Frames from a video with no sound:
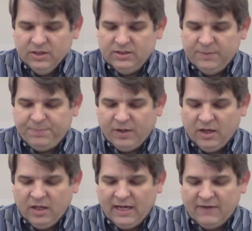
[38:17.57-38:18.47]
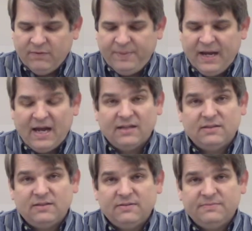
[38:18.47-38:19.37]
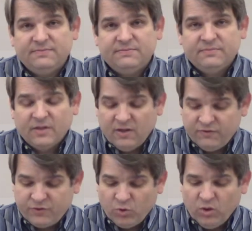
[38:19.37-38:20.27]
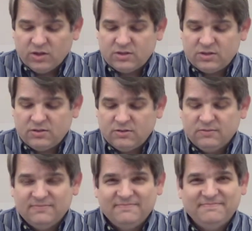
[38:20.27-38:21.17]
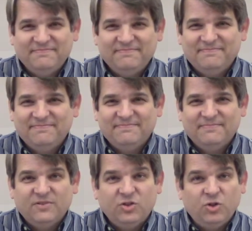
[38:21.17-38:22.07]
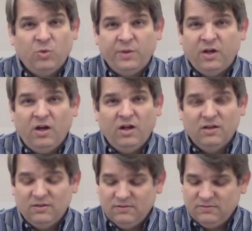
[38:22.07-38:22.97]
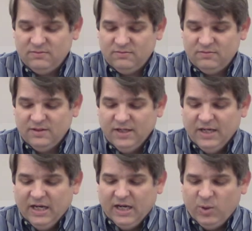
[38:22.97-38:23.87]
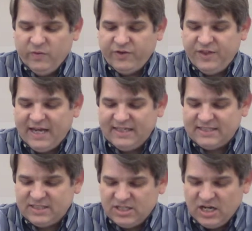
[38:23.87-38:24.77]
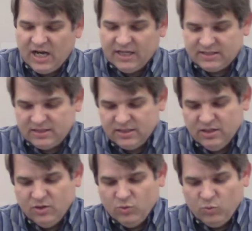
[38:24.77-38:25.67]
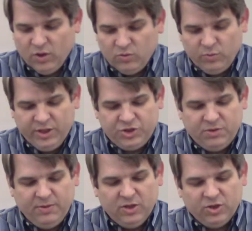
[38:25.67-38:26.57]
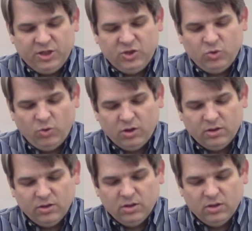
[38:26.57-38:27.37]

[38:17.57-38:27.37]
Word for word: Did Paul have a past? Of course. Don't we all? However, that is not what we should be looking toward.